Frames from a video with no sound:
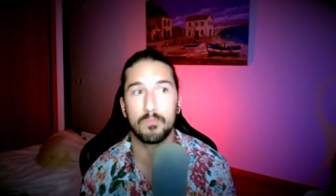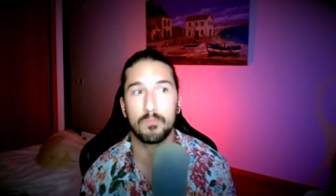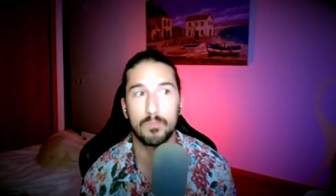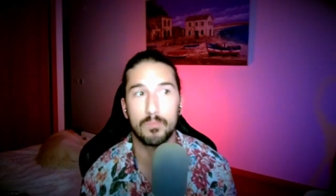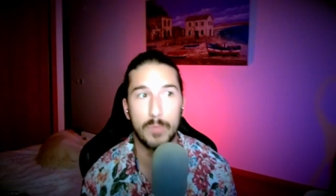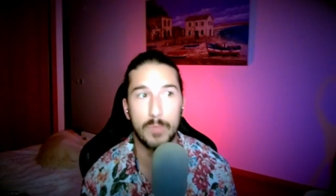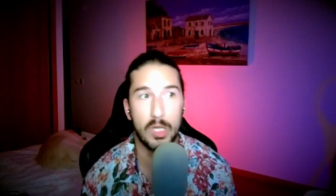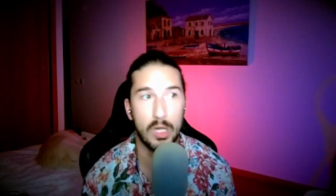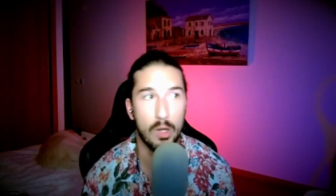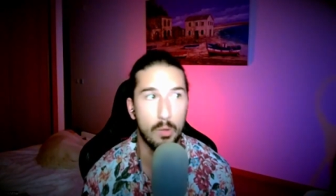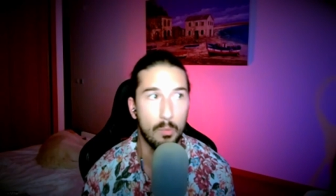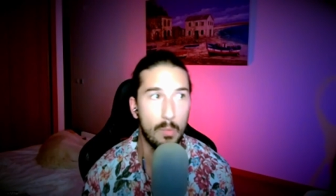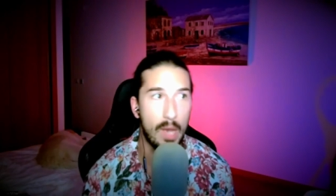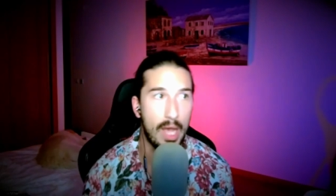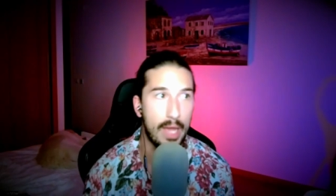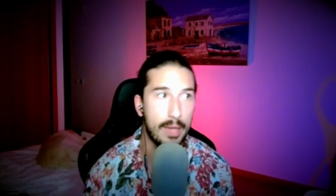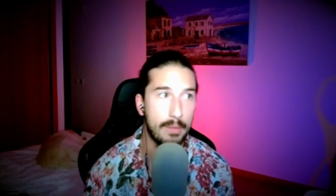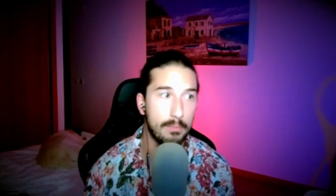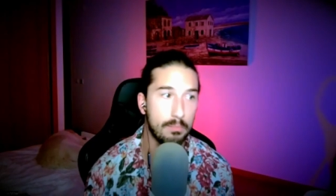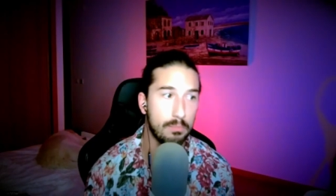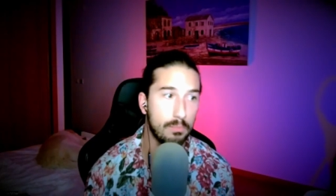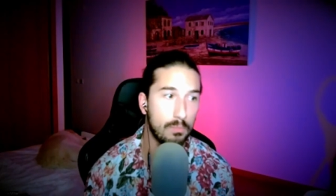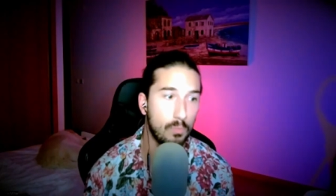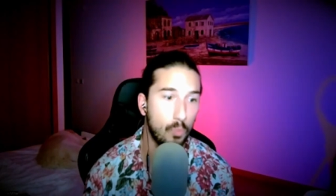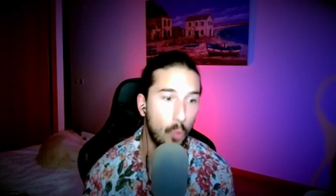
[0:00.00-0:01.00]

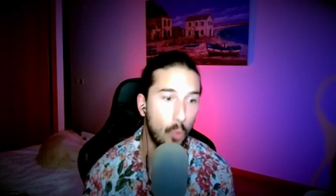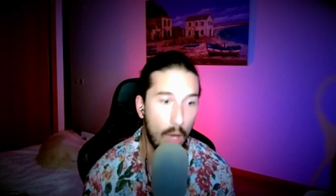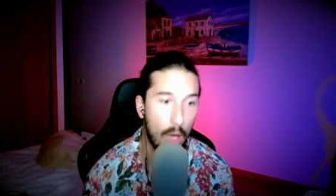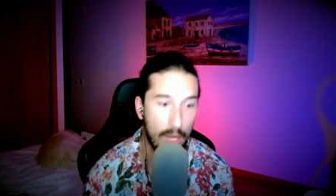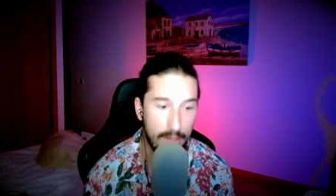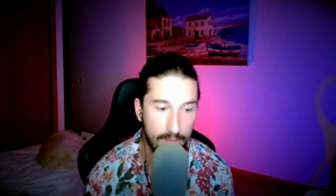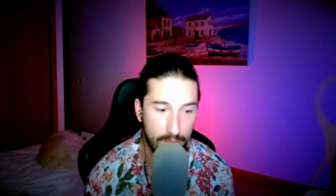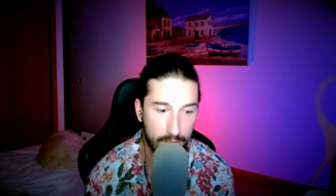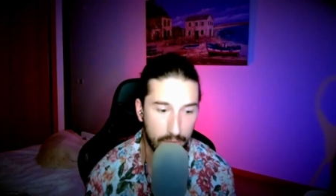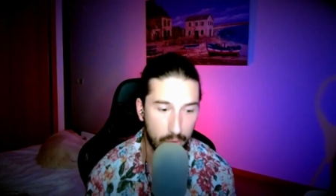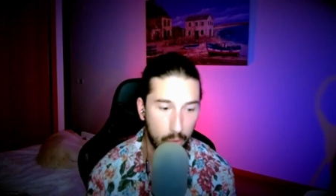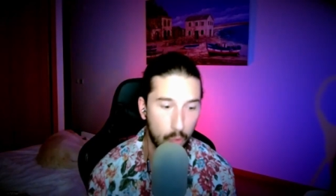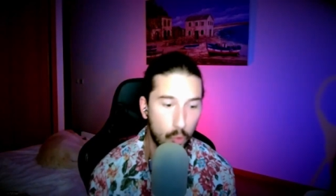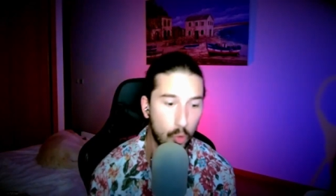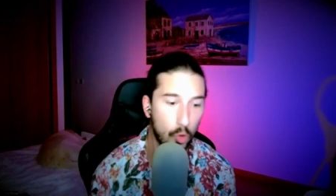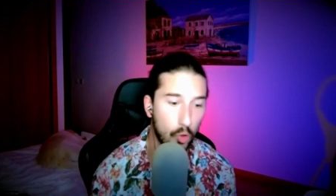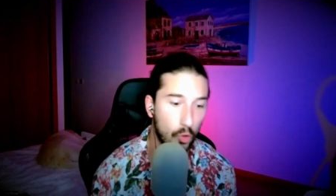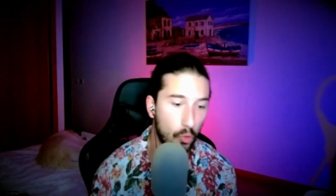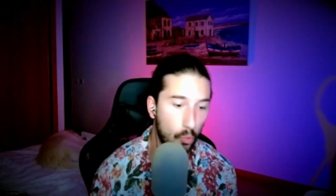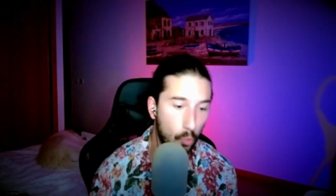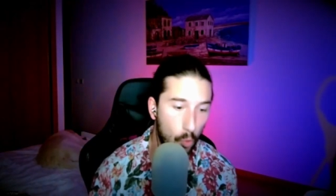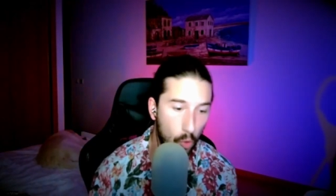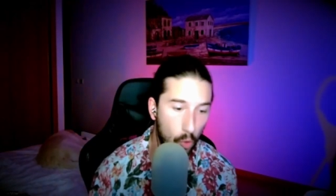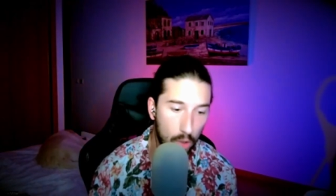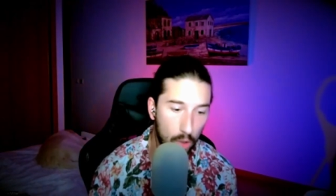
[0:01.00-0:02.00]
My wife through
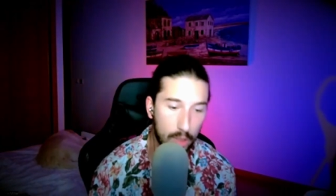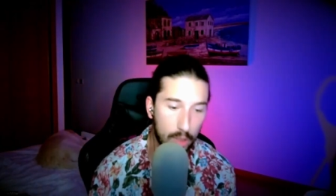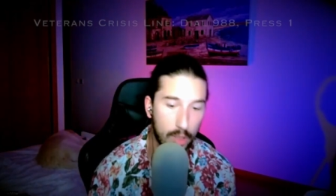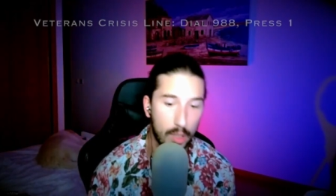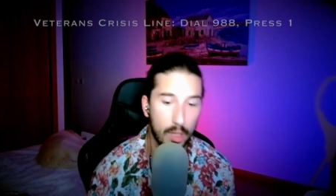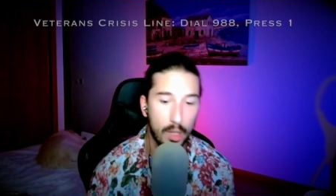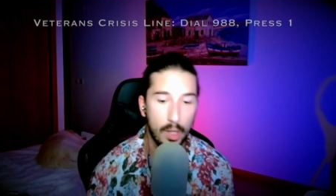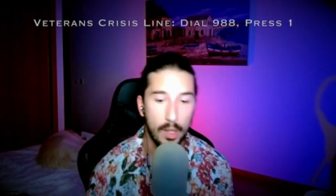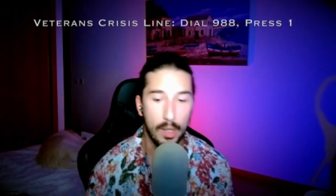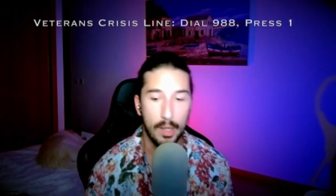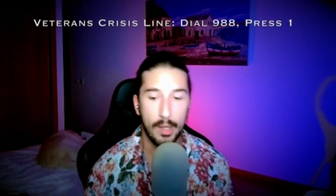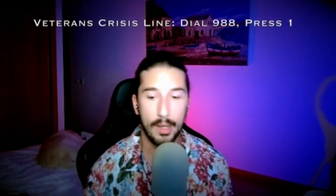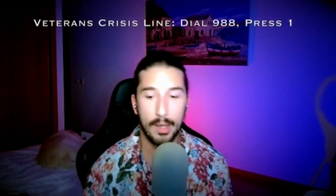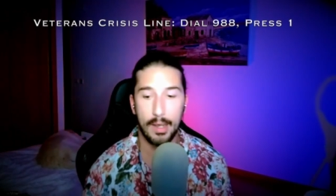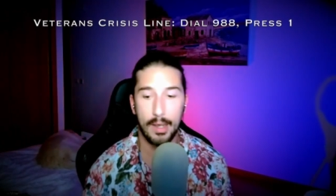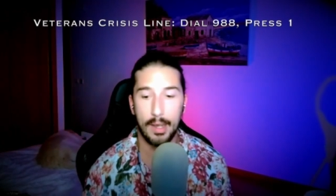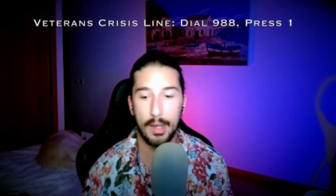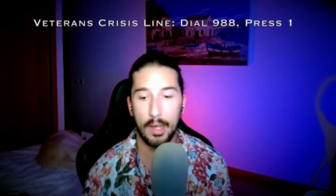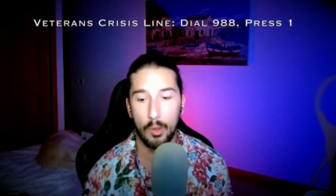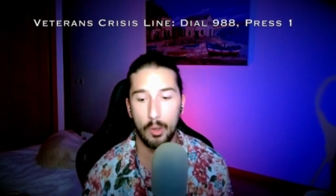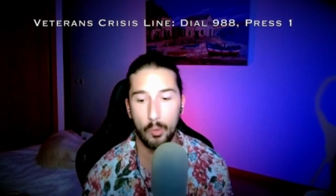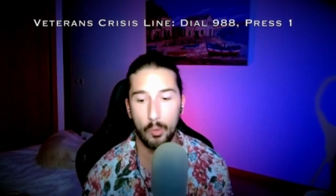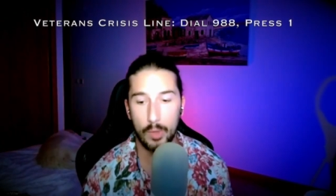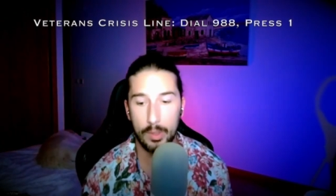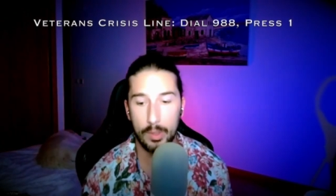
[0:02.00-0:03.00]
her work,
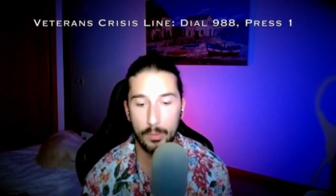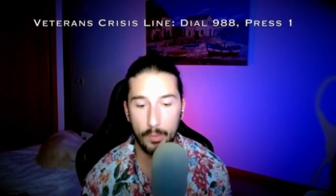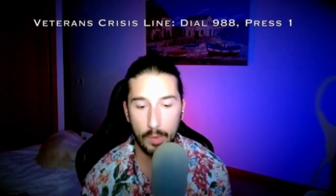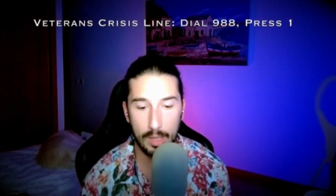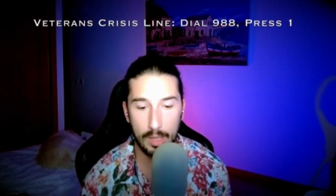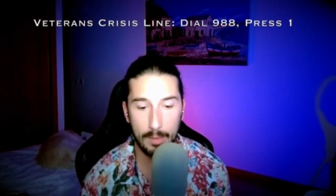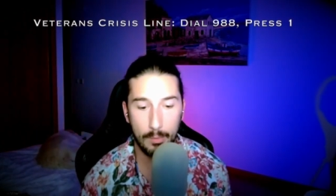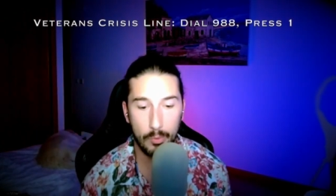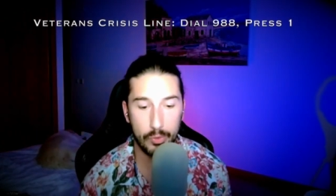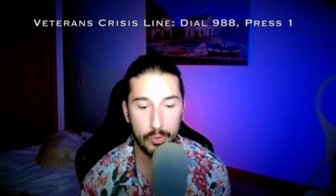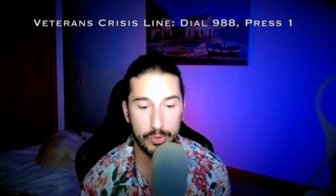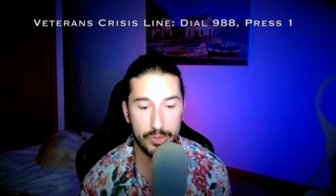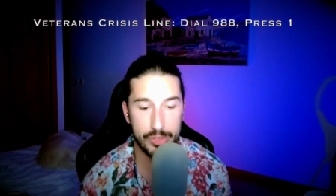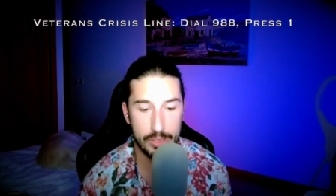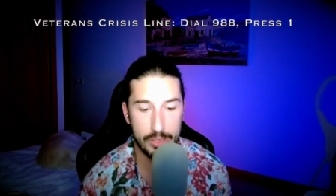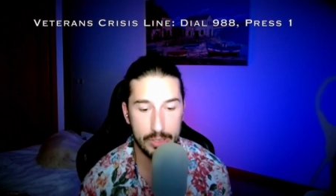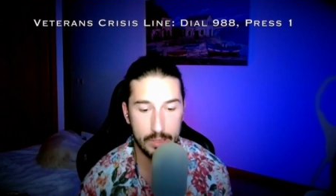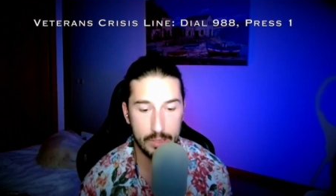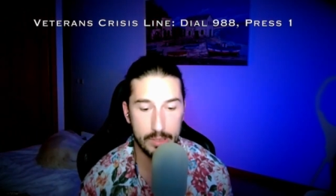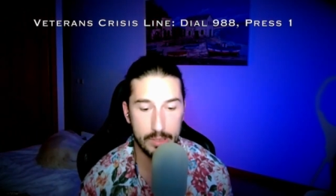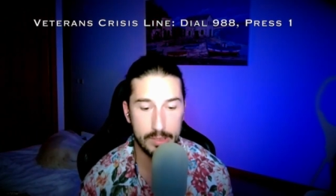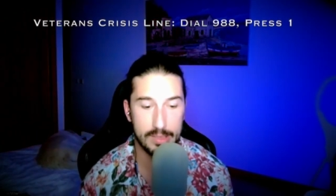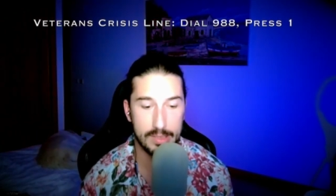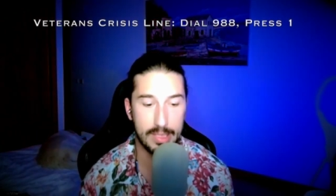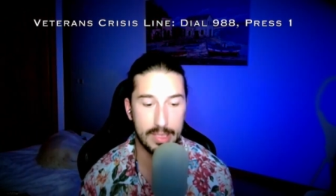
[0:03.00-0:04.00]
we were able
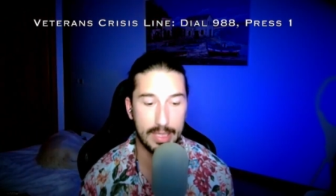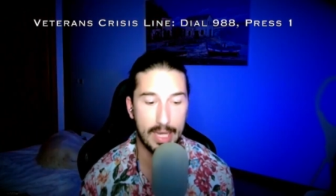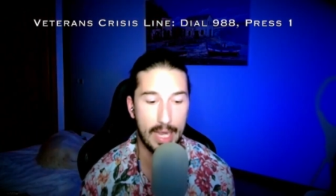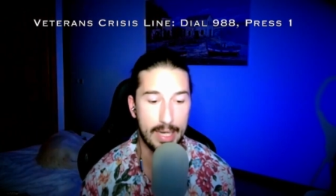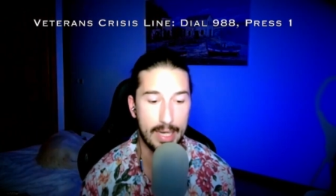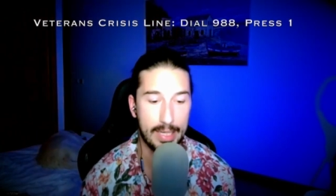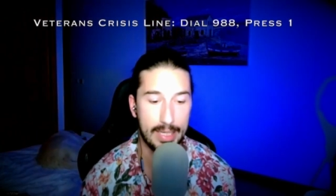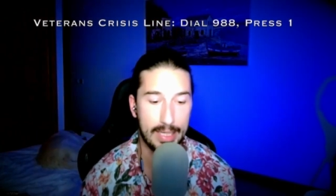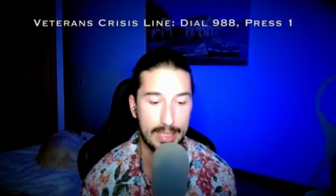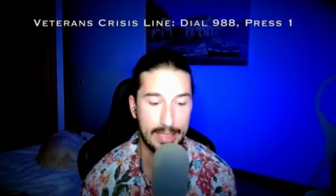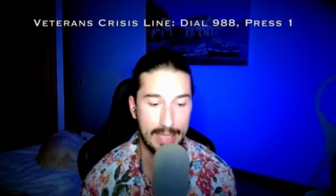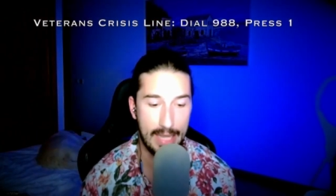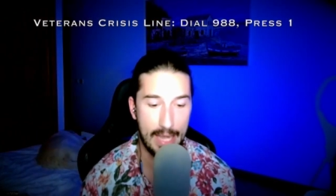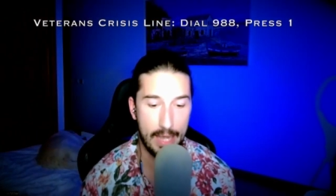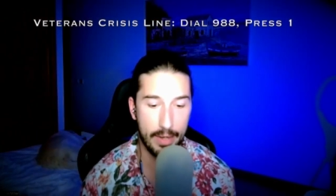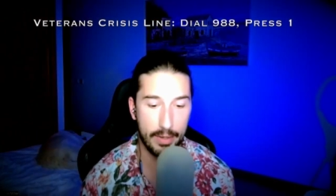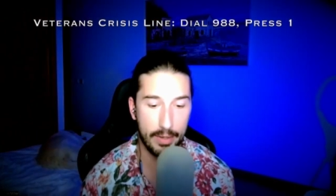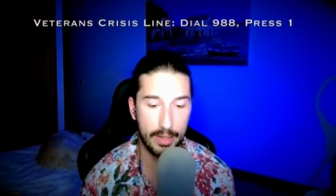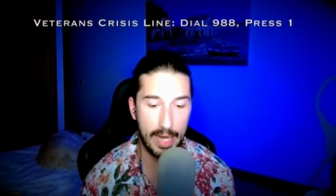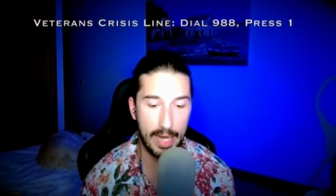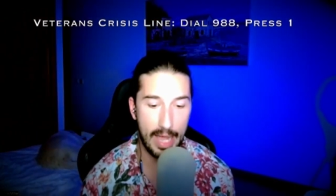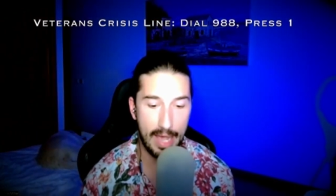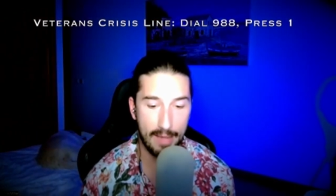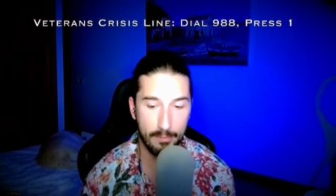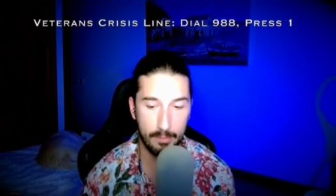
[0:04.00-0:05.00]
to kind of get
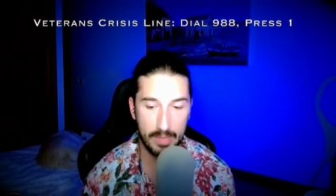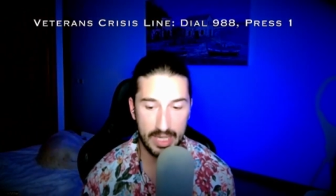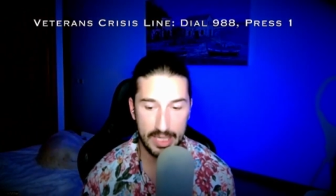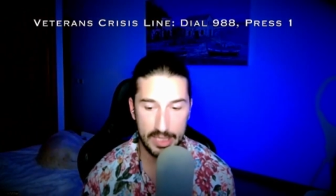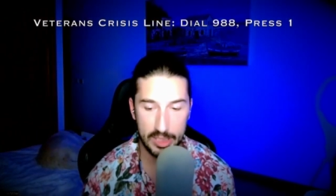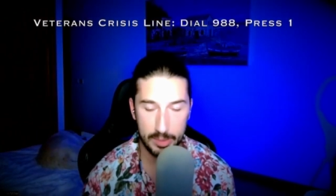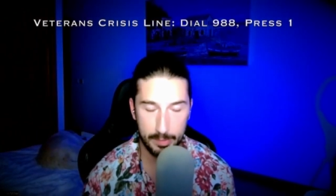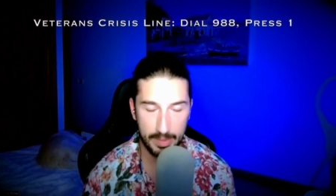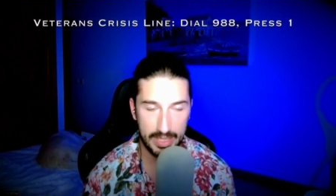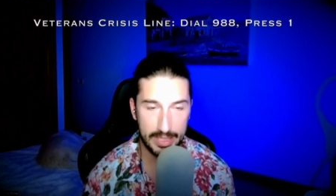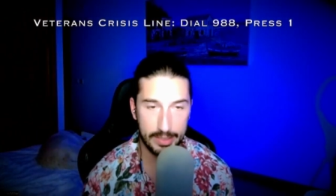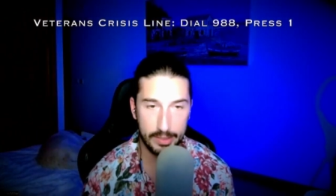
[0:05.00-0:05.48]
down and have me speak